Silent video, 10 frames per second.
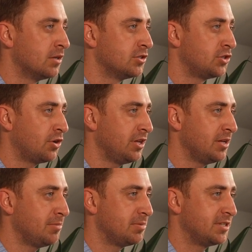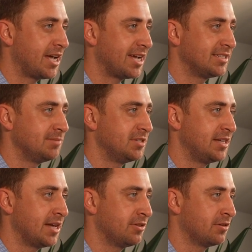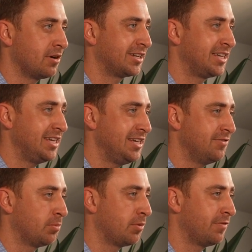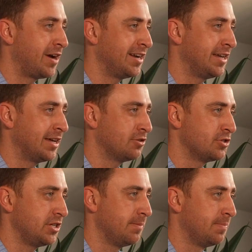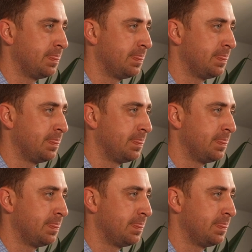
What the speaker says: Sodium and potassium together are key for providing energy.